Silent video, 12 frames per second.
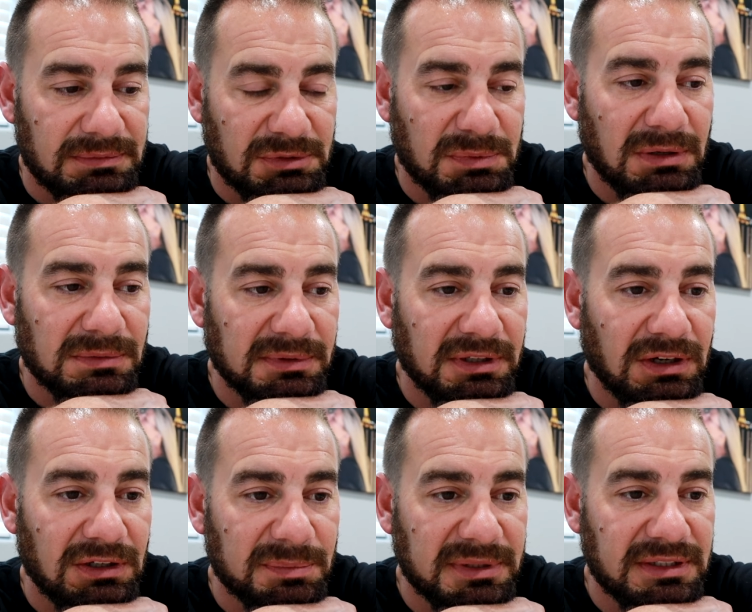was probably
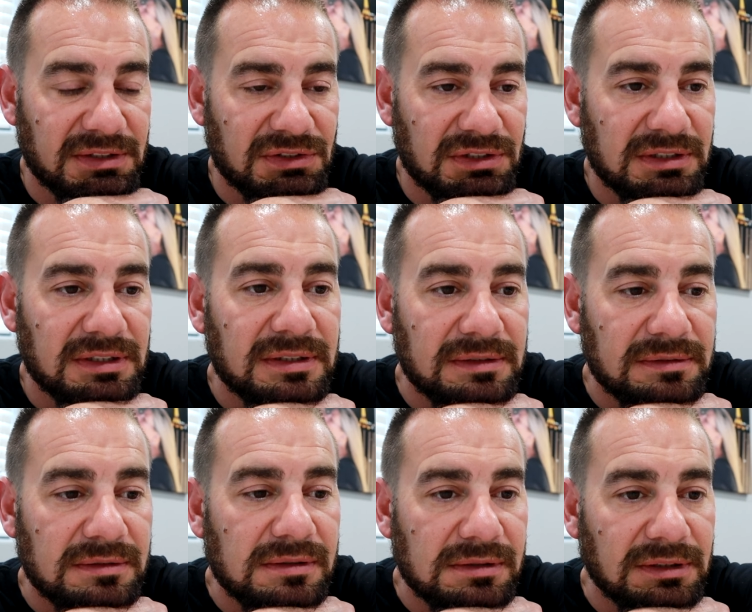hard because she
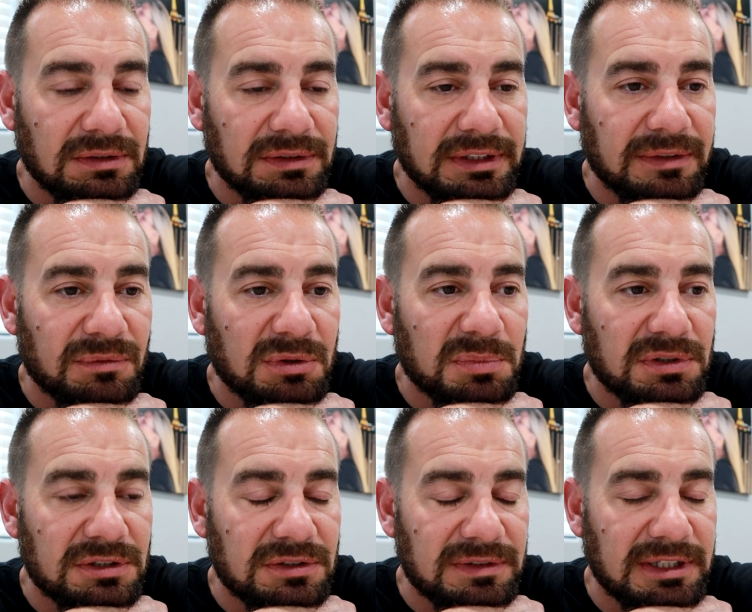could only have one
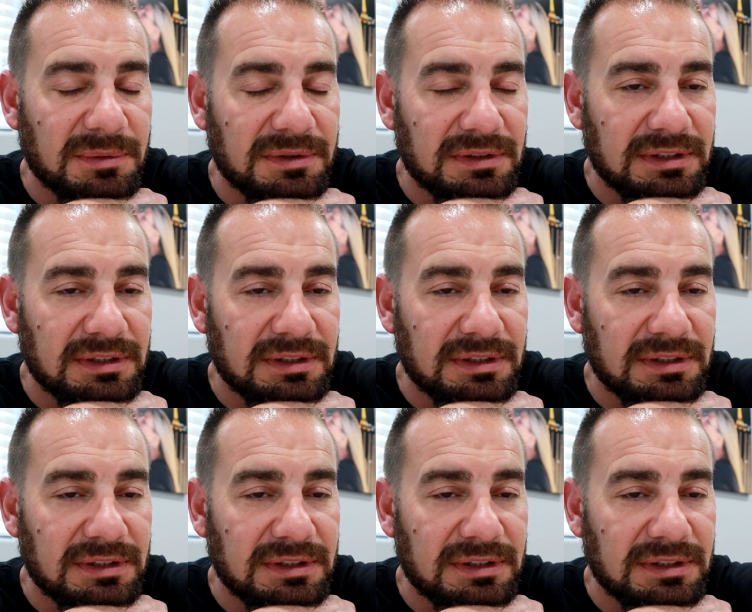person ride with